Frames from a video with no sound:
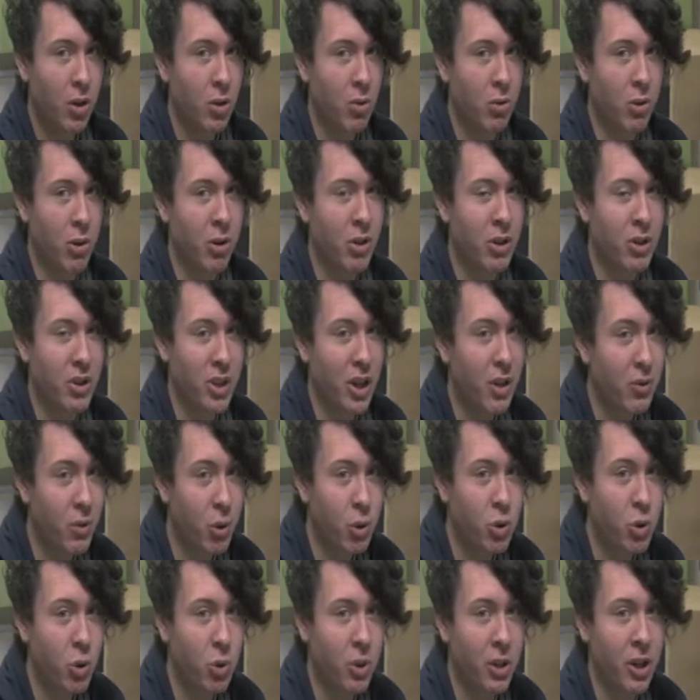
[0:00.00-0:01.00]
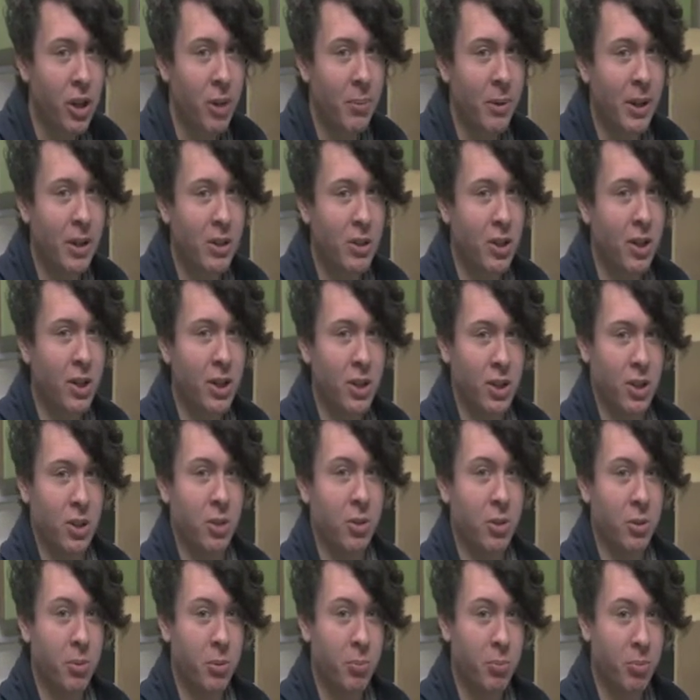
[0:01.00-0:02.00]
Whereas if you're talking at a pace like this,
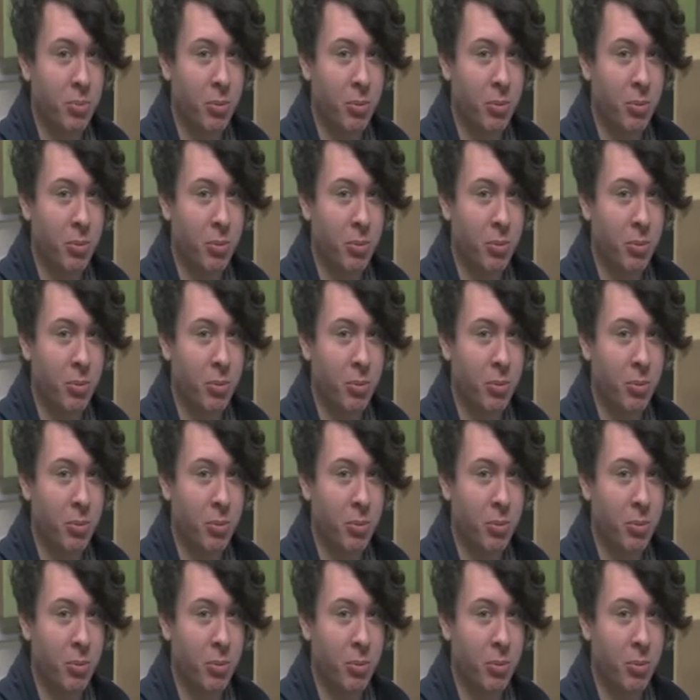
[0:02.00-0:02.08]
it